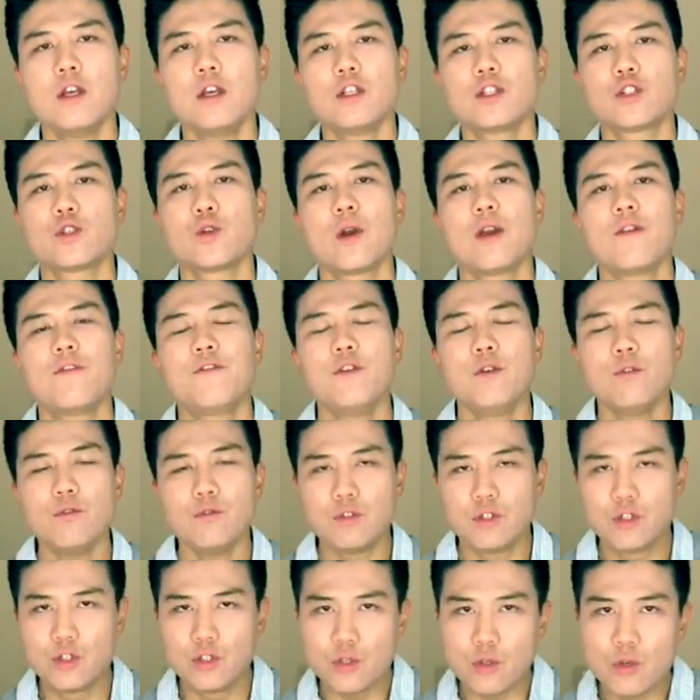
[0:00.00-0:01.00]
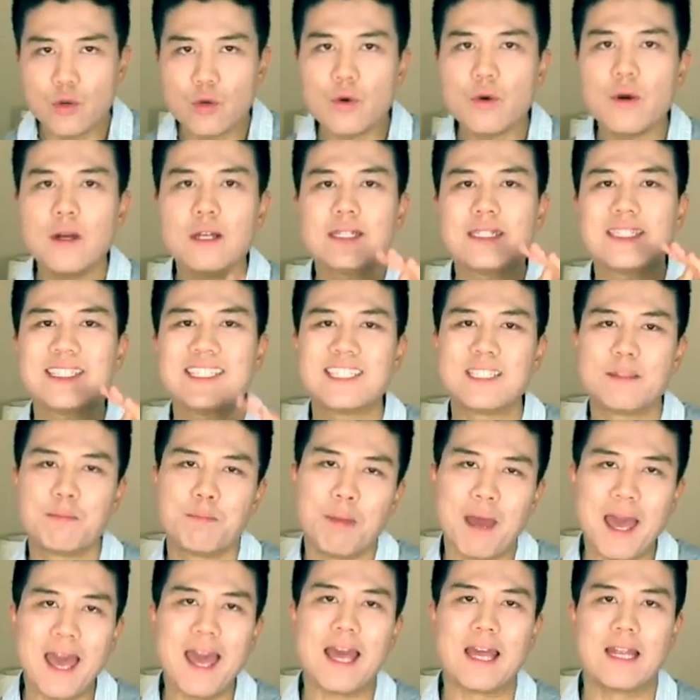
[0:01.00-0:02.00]
So if you do
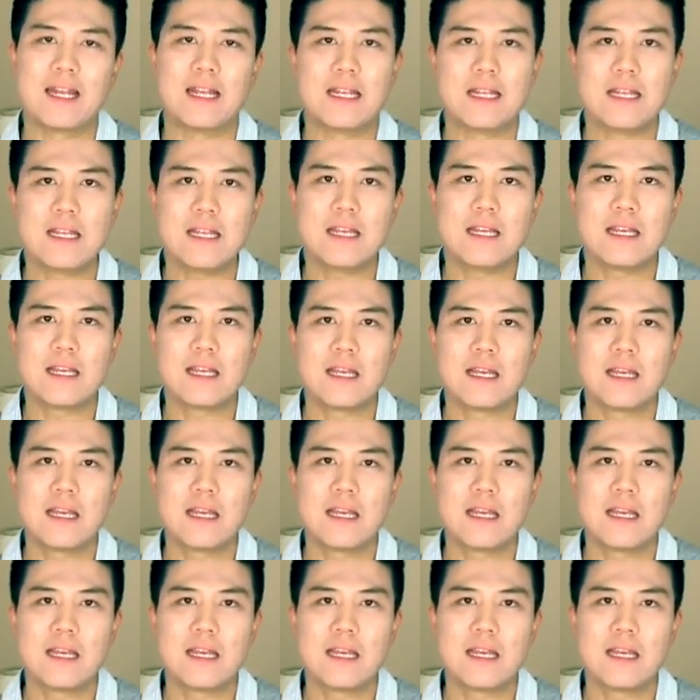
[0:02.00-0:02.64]
spend,